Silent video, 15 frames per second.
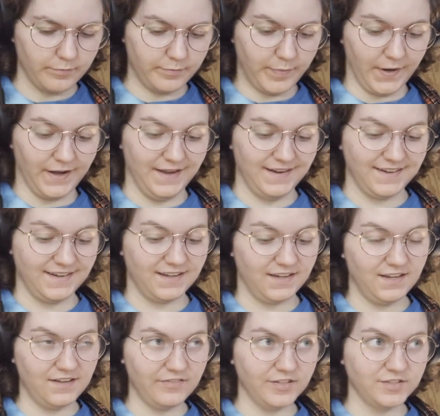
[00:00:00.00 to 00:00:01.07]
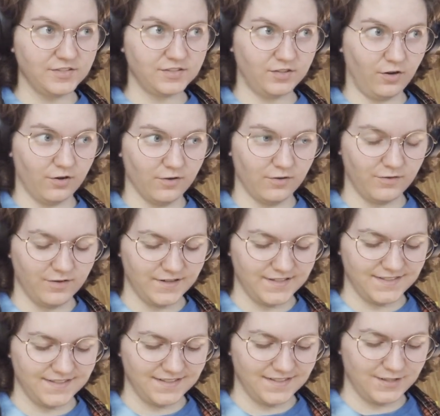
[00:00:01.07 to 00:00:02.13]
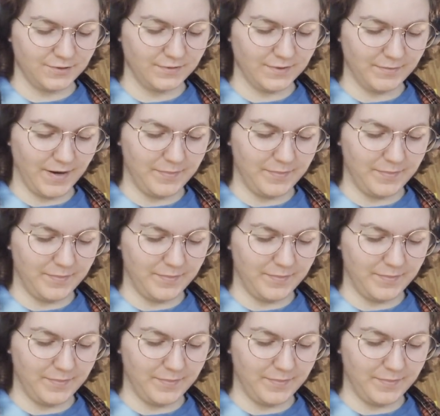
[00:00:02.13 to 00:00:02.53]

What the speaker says: But even so, when